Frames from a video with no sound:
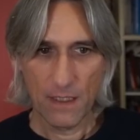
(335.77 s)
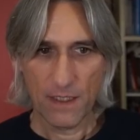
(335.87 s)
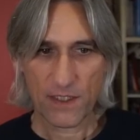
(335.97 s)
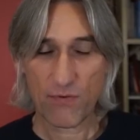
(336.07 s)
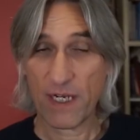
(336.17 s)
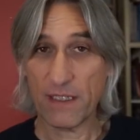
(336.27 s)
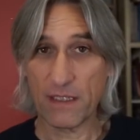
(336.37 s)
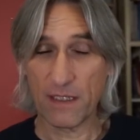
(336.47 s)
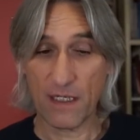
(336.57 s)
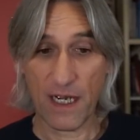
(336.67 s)

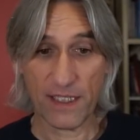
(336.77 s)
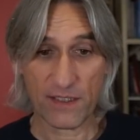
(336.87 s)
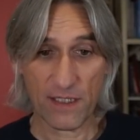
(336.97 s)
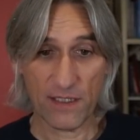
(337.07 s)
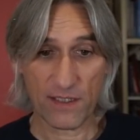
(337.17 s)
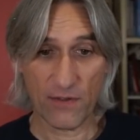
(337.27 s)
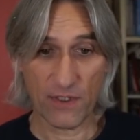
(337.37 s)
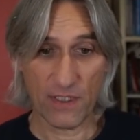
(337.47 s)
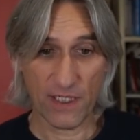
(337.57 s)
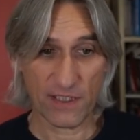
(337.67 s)
threatening the knight, and so the
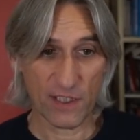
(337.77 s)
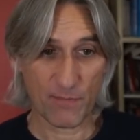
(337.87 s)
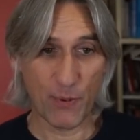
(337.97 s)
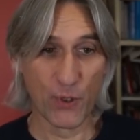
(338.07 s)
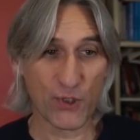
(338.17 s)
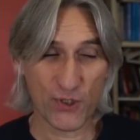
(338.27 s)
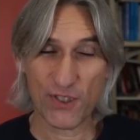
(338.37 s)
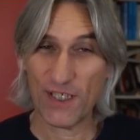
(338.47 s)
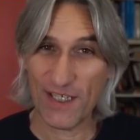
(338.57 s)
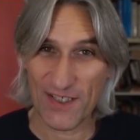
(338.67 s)
knight is pushed
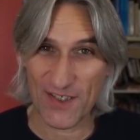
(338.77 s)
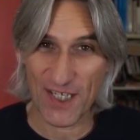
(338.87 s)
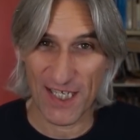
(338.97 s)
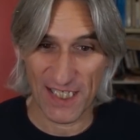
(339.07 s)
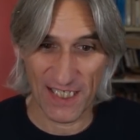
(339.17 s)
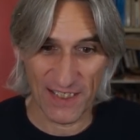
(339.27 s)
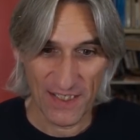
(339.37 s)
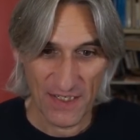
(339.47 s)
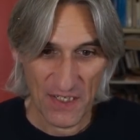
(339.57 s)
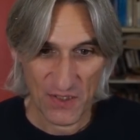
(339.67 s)
into taking
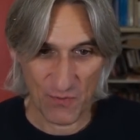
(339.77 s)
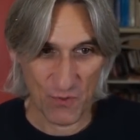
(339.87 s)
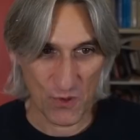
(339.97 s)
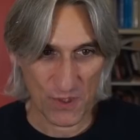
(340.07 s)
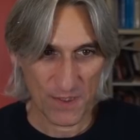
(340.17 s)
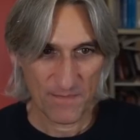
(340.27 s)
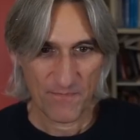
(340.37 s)
the rook.